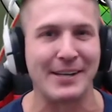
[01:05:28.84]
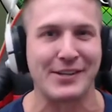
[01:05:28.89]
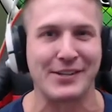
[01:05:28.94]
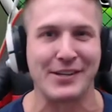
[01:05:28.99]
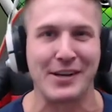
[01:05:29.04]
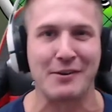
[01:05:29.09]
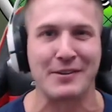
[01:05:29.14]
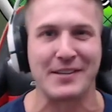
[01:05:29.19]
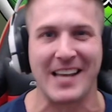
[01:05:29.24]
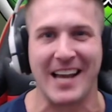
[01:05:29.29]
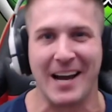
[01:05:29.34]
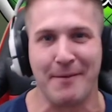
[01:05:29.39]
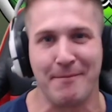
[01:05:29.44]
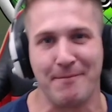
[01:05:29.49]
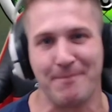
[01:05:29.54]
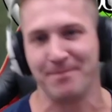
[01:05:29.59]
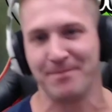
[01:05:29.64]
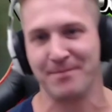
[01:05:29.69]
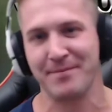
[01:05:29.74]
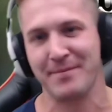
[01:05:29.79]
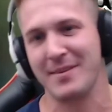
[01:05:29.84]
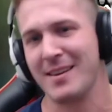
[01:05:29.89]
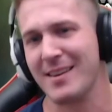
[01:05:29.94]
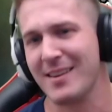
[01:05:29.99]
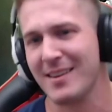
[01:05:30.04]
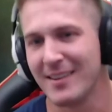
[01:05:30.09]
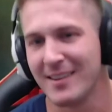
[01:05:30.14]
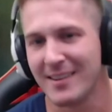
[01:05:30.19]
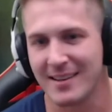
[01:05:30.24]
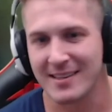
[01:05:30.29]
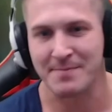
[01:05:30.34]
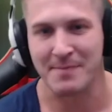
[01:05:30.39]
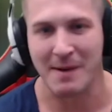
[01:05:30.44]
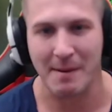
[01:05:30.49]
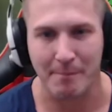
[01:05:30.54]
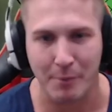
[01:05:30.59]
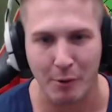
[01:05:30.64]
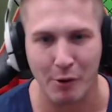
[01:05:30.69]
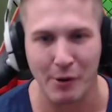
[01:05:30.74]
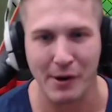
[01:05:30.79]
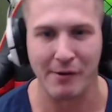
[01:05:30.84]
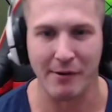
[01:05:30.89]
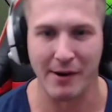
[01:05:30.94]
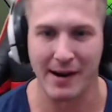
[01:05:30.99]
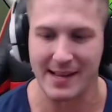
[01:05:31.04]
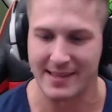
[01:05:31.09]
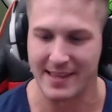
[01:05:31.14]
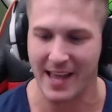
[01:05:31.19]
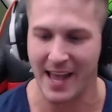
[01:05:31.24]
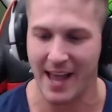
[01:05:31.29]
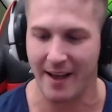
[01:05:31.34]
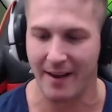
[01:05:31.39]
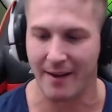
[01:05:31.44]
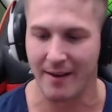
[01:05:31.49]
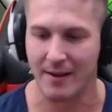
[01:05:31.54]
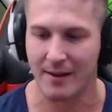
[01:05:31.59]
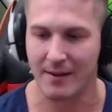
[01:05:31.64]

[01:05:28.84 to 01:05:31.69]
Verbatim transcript: shows up my boy right there.